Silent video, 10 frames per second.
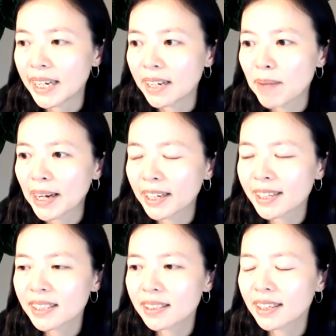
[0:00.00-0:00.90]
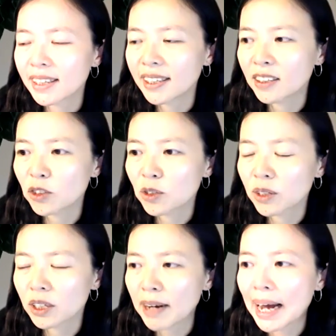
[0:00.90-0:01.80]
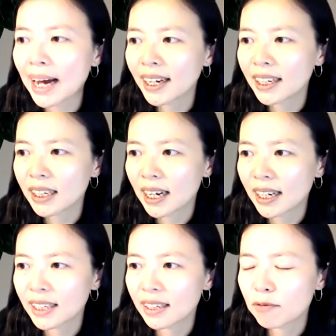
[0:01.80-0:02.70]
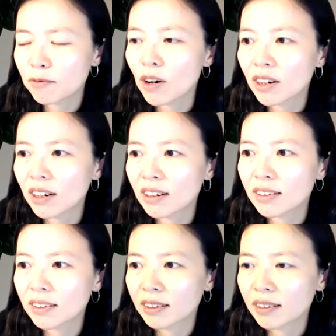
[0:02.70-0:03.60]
I guess the sort of highlight for